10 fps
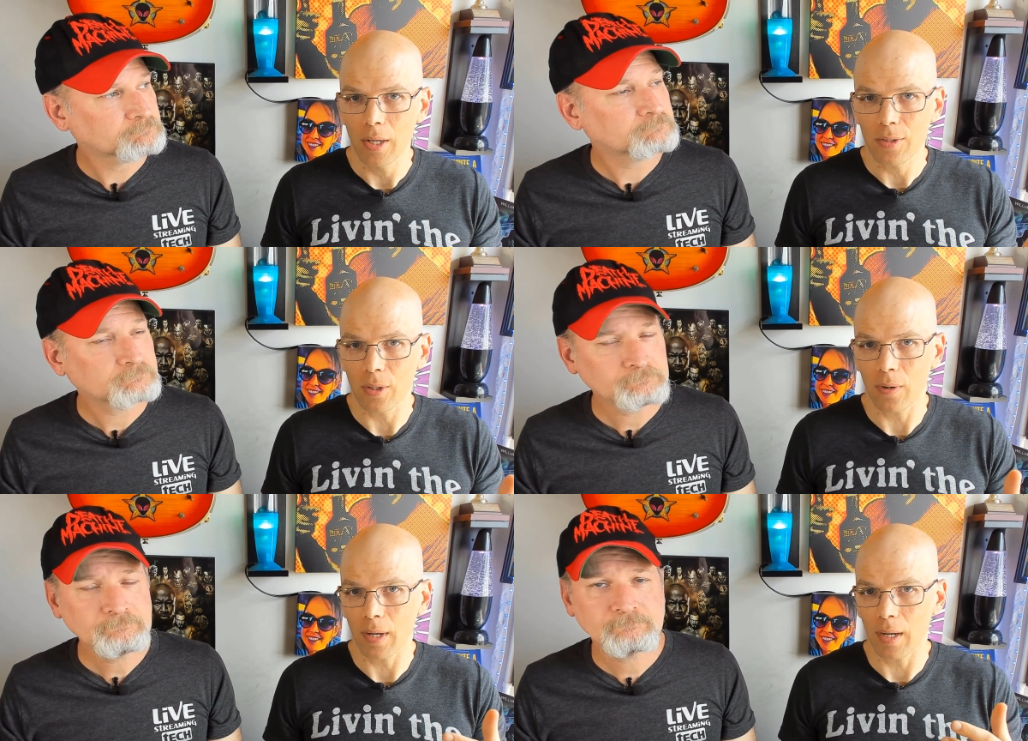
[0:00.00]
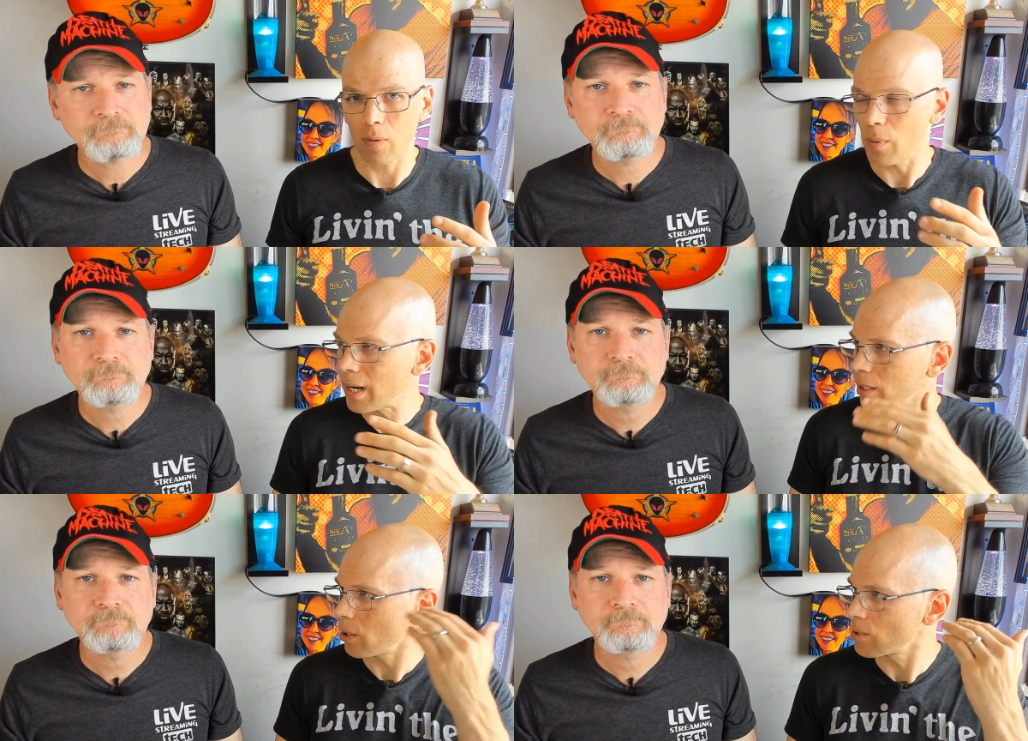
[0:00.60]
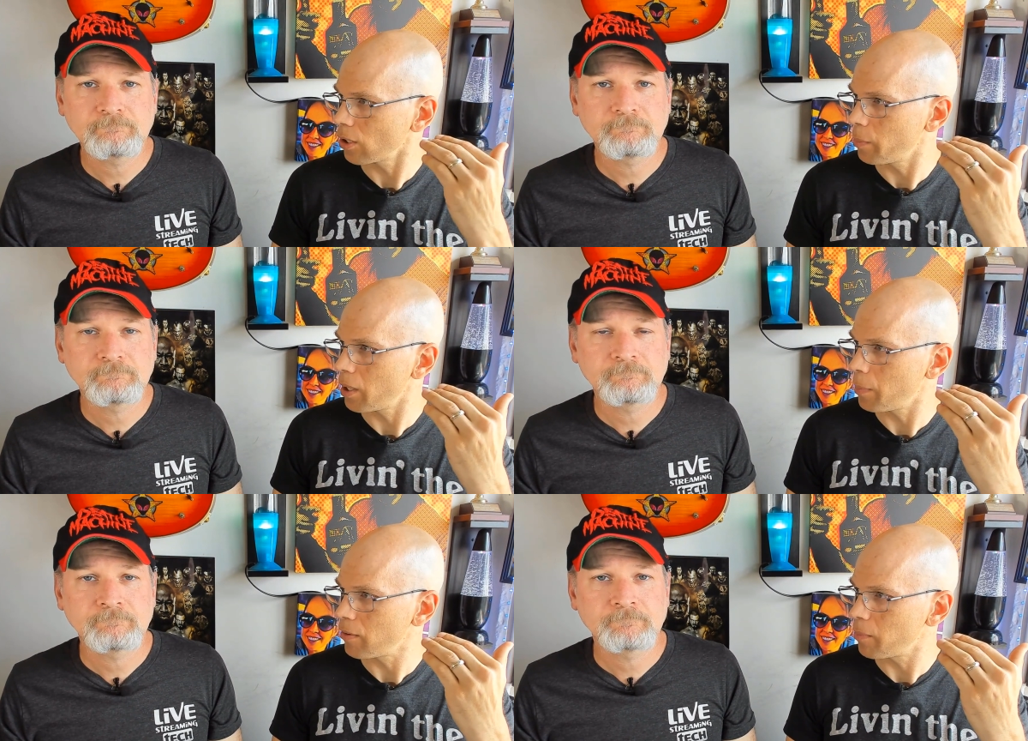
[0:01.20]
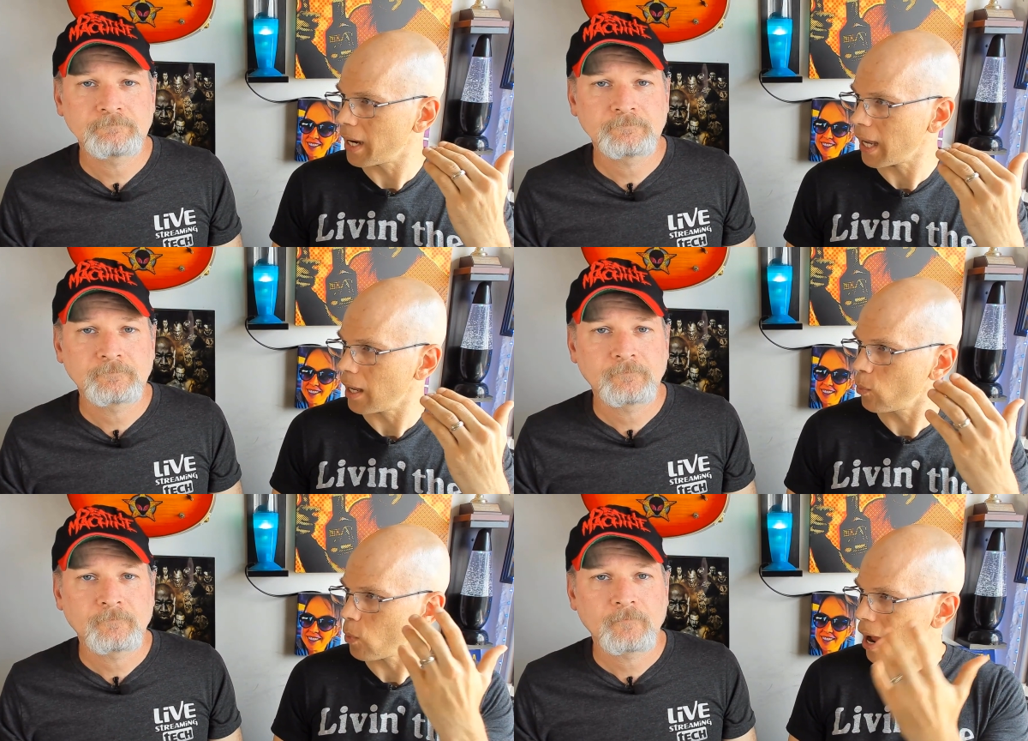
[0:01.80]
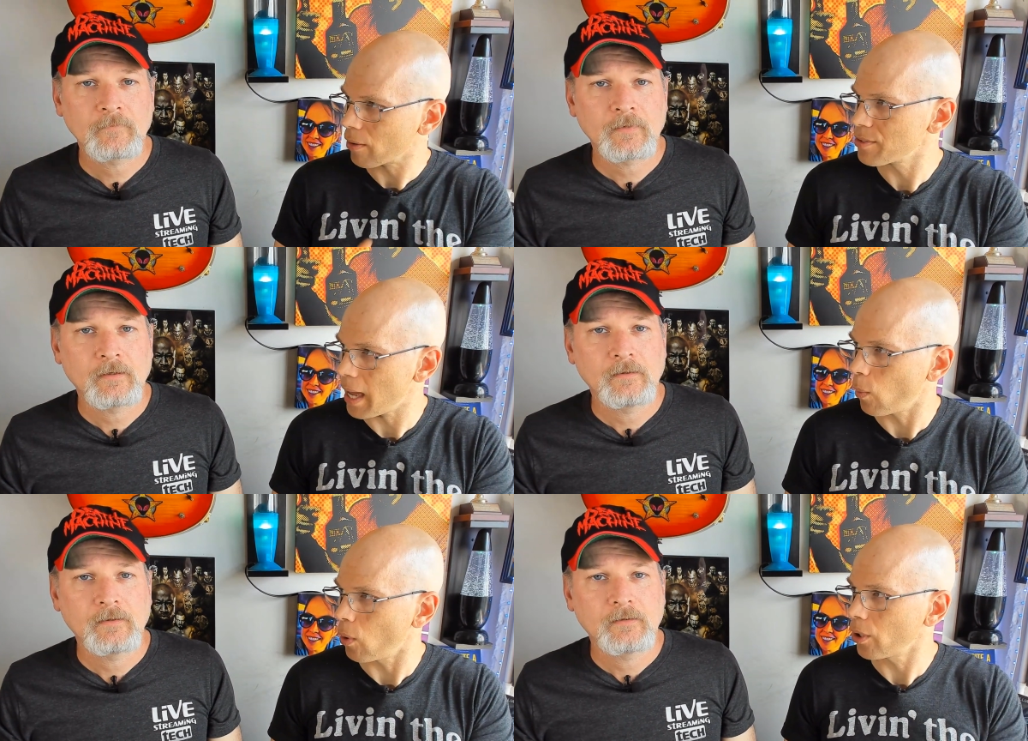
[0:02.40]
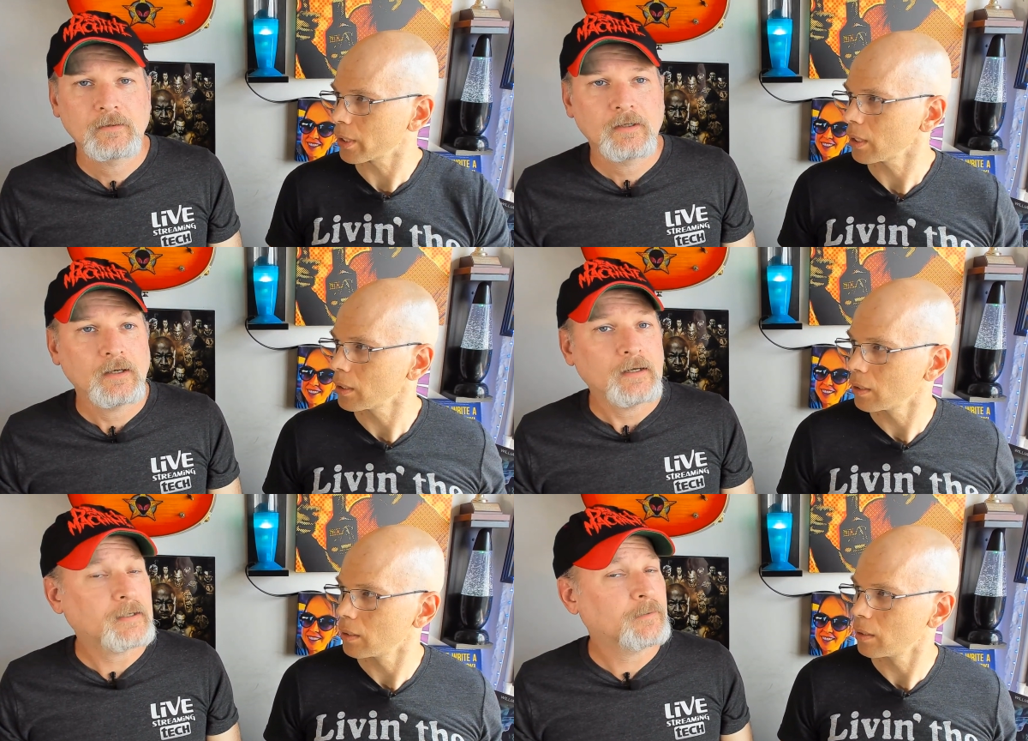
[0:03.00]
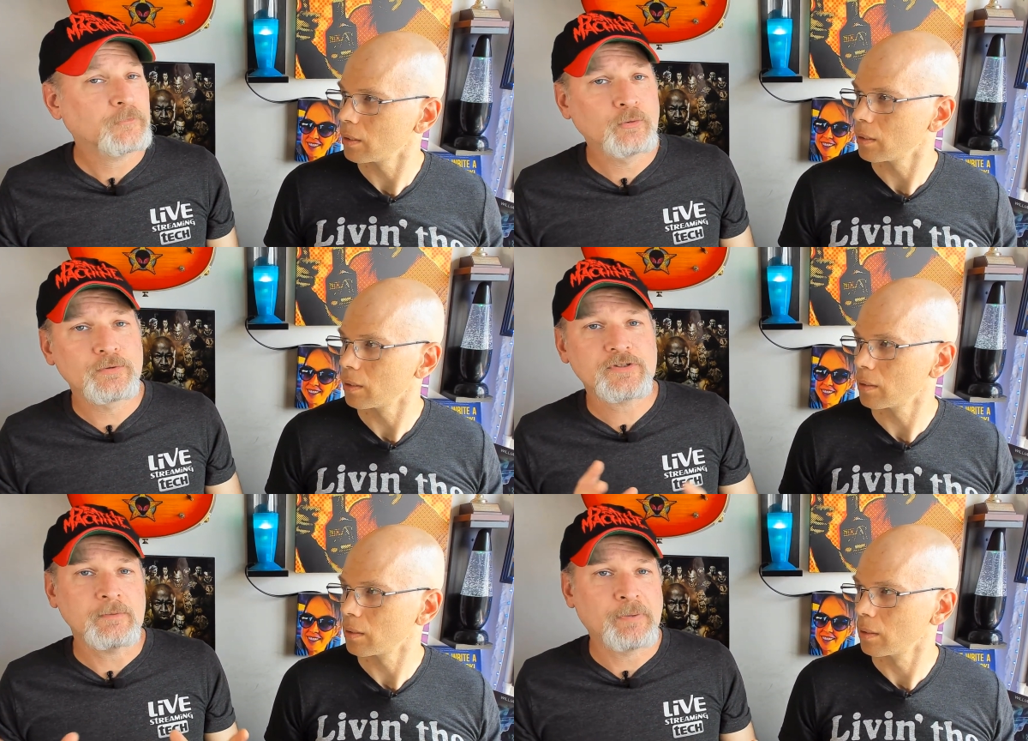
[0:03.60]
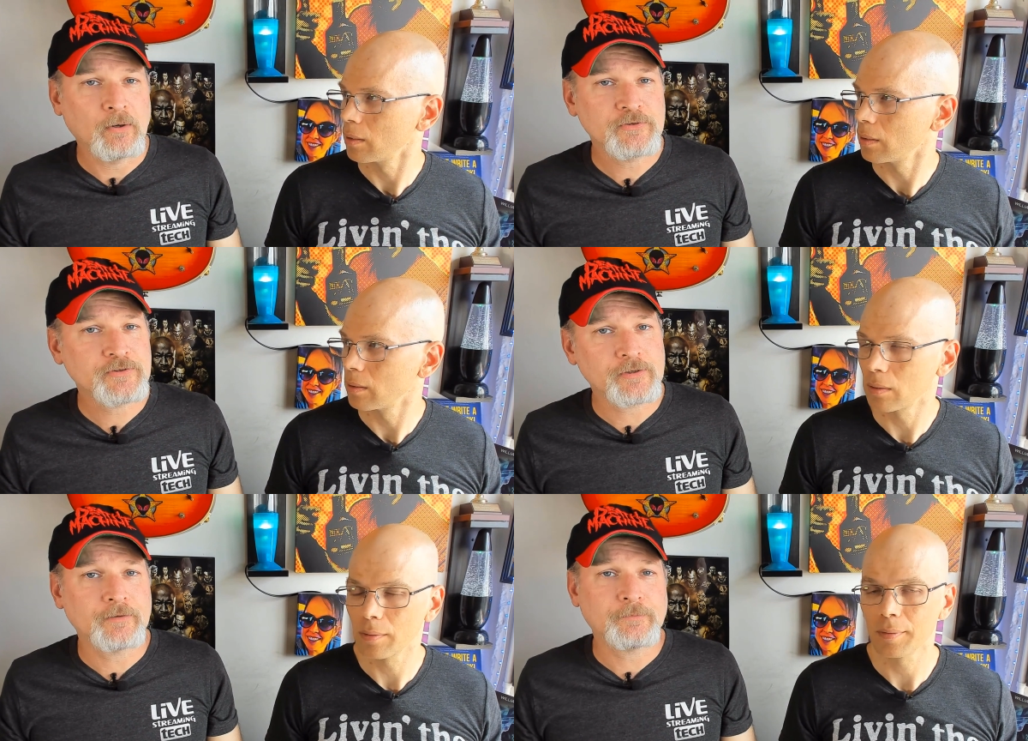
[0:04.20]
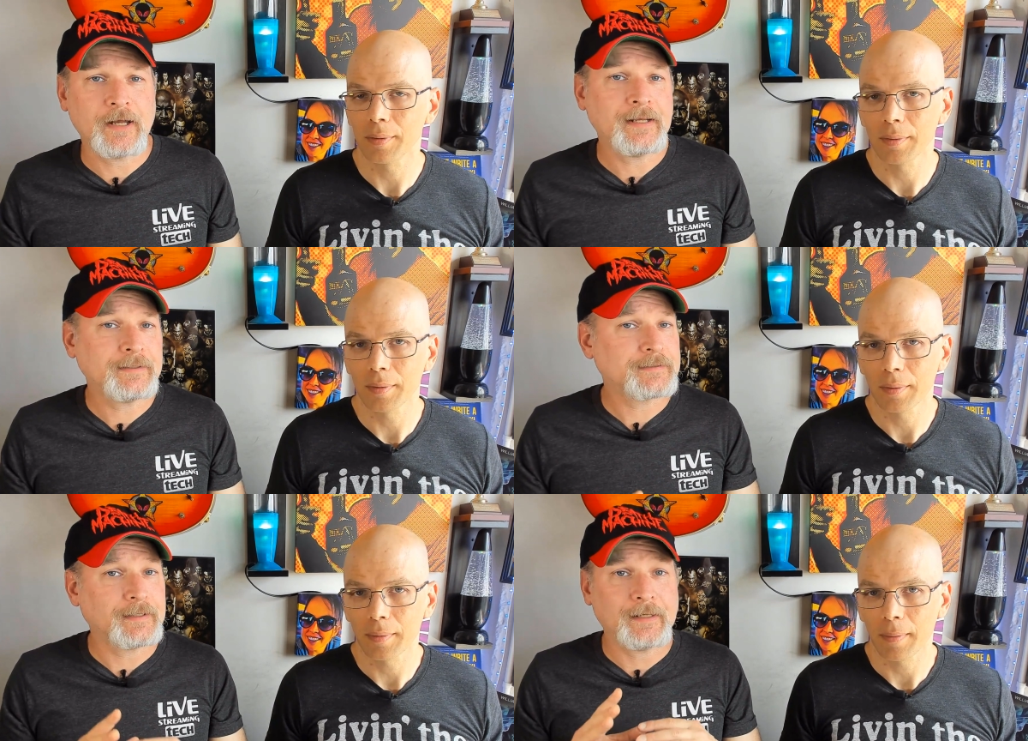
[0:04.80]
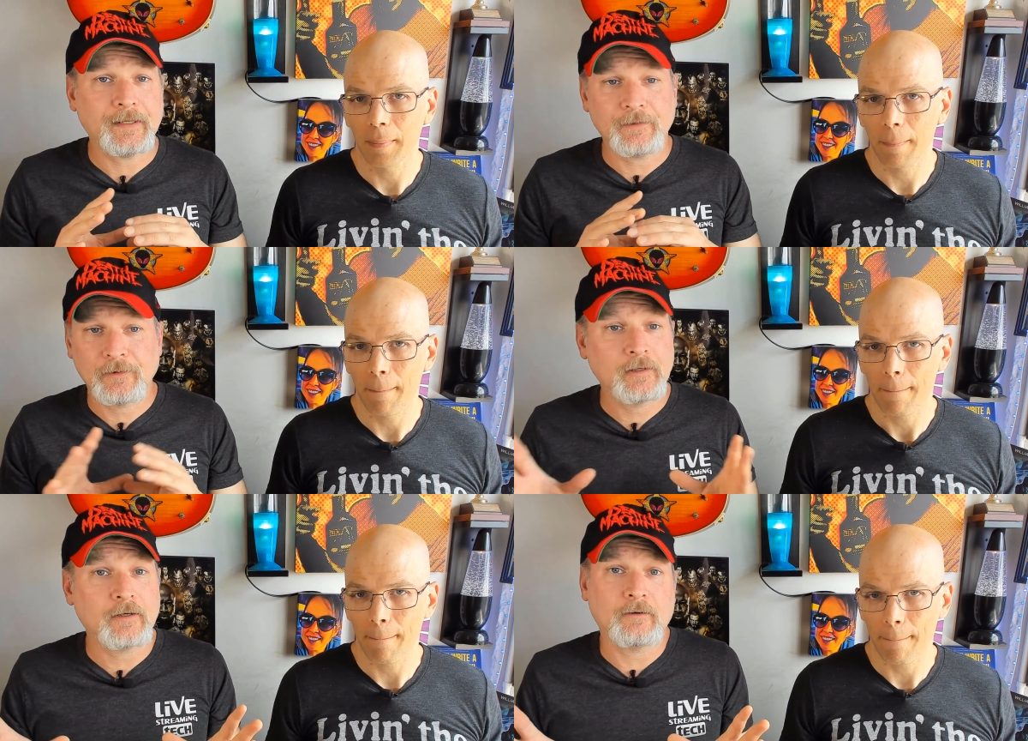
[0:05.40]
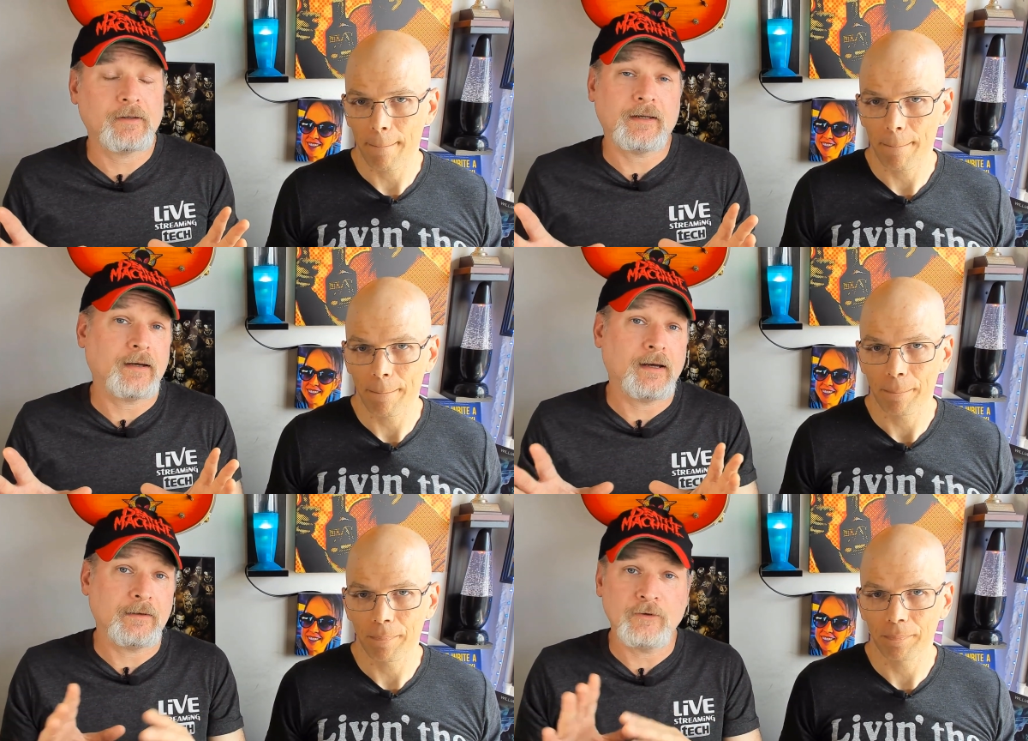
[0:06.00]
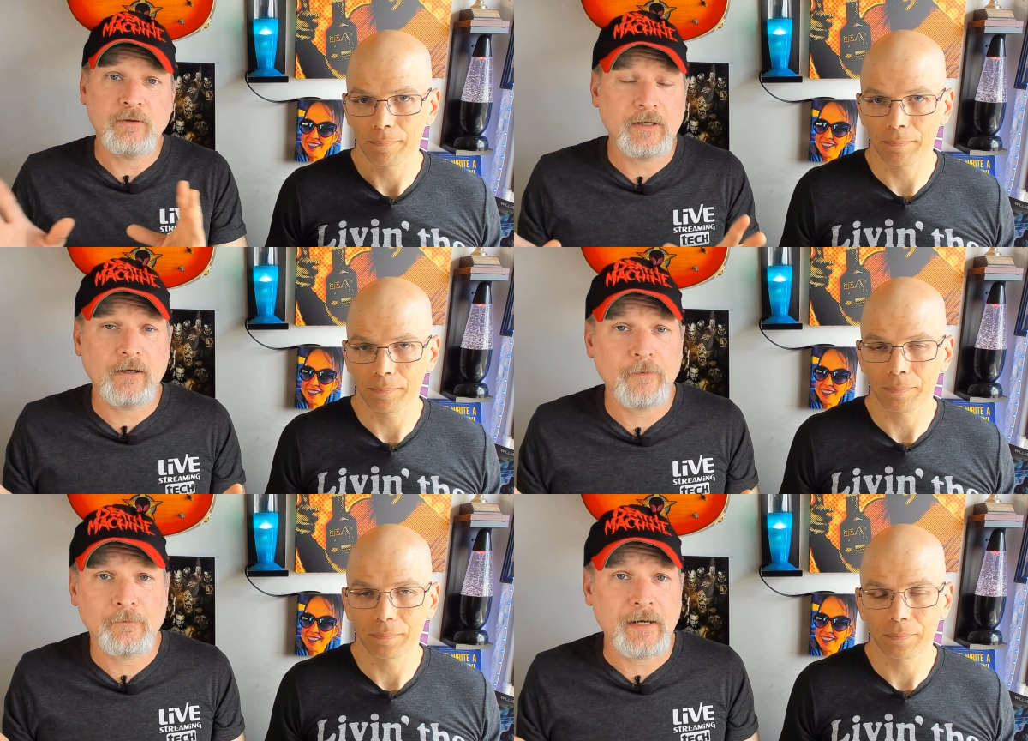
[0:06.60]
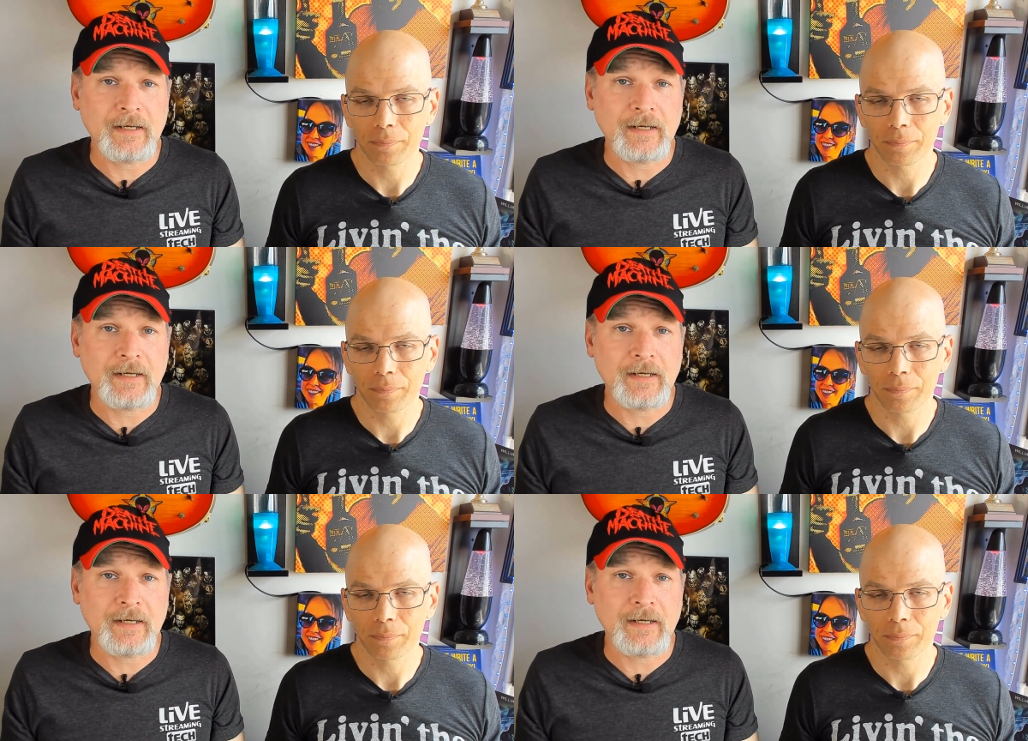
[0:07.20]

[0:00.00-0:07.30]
Speaker 1: So uh, Reddit goes a little bit above my head. How does that work?
Speaker 2: Um, you will see posts on Reddit, and literally, uh, you can get on there right